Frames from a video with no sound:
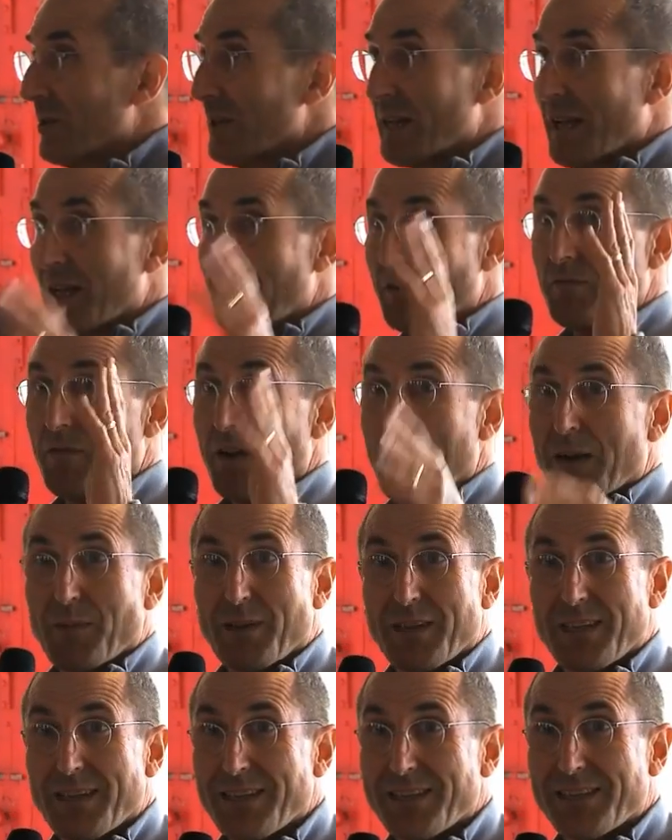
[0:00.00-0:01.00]
and had
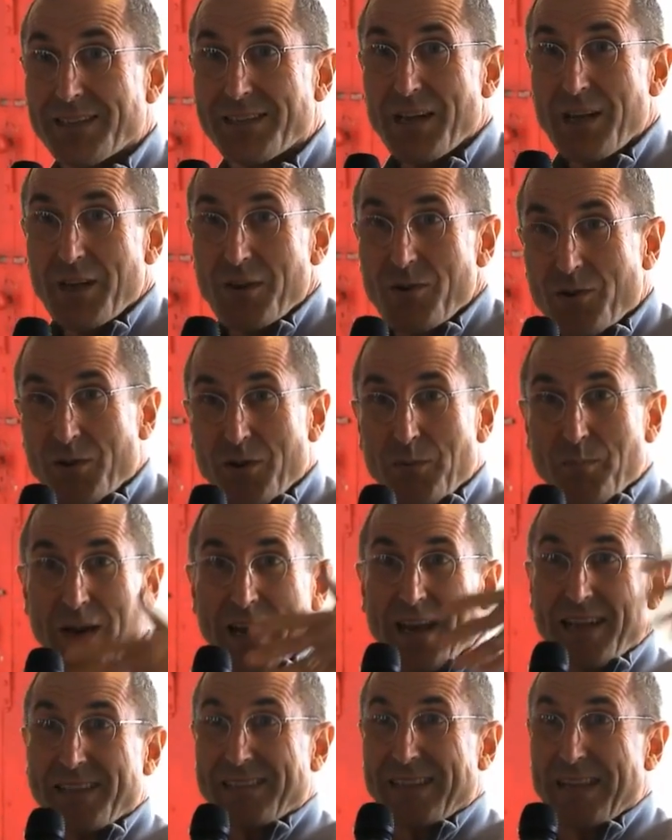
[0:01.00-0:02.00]
families, you could
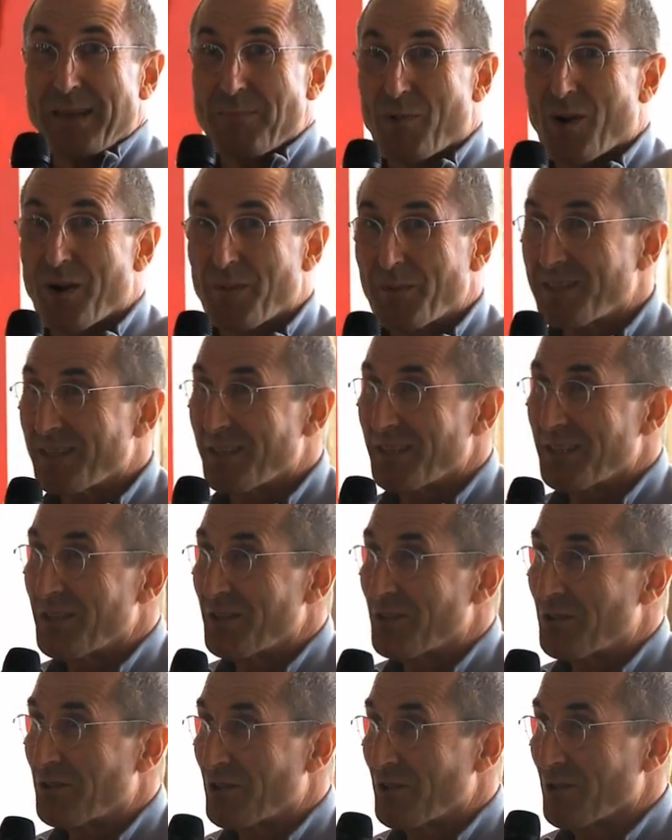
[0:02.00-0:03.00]
pass that promise on to
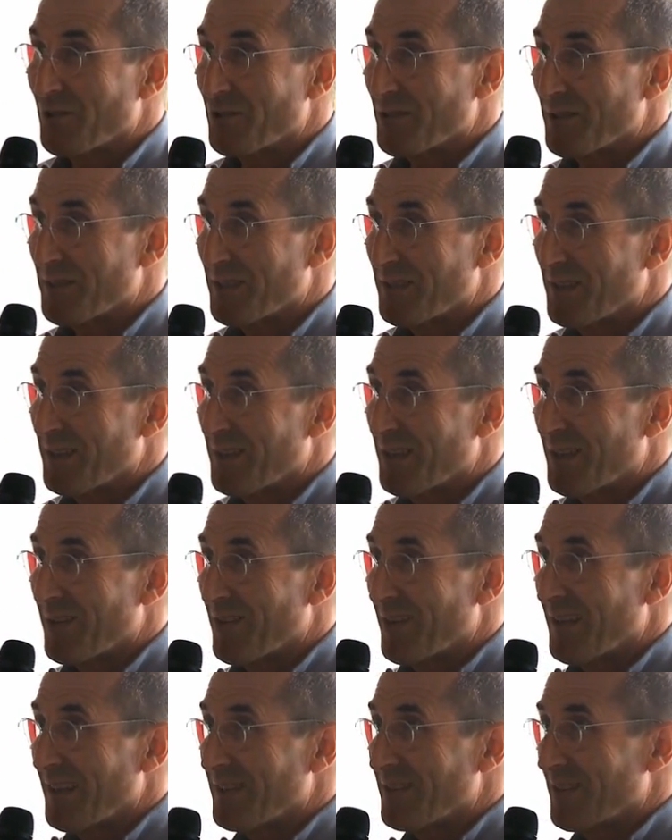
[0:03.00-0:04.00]
your children,
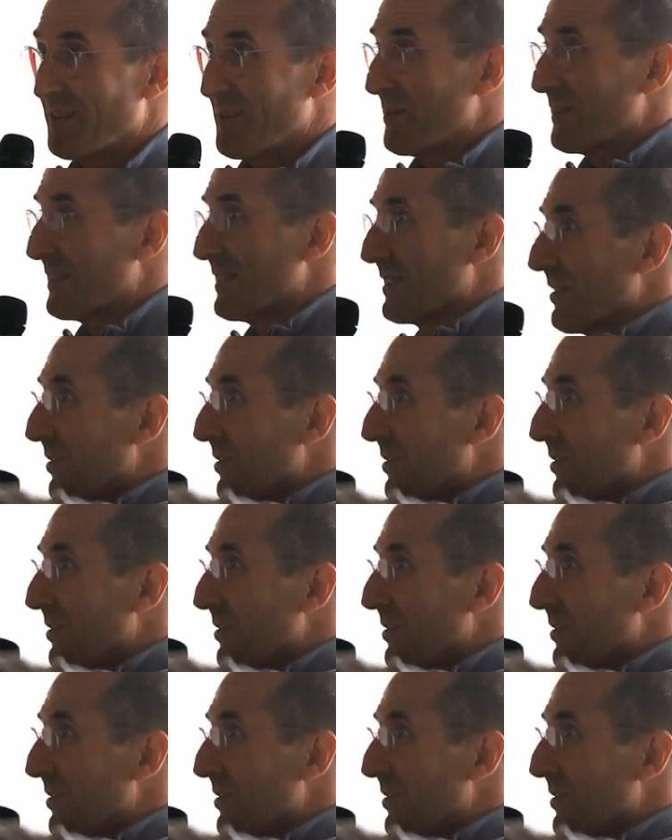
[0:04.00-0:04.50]
right? So there was this